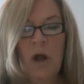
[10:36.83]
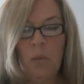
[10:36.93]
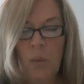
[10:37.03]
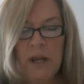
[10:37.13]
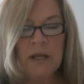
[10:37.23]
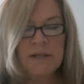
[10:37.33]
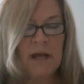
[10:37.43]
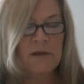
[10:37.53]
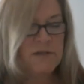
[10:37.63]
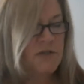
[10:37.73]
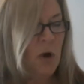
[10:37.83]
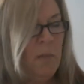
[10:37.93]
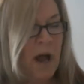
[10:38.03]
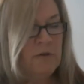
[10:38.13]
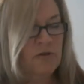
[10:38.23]
weakens us so
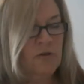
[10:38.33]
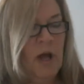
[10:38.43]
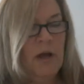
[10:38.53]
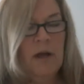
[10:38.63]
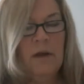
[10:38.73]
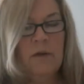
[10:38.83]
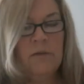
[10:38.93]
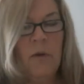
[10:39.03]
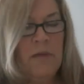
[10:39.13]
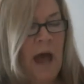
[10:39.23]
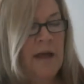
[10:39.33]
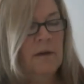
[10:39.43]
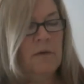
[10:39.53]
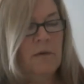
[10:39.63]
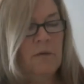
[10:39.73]
much so that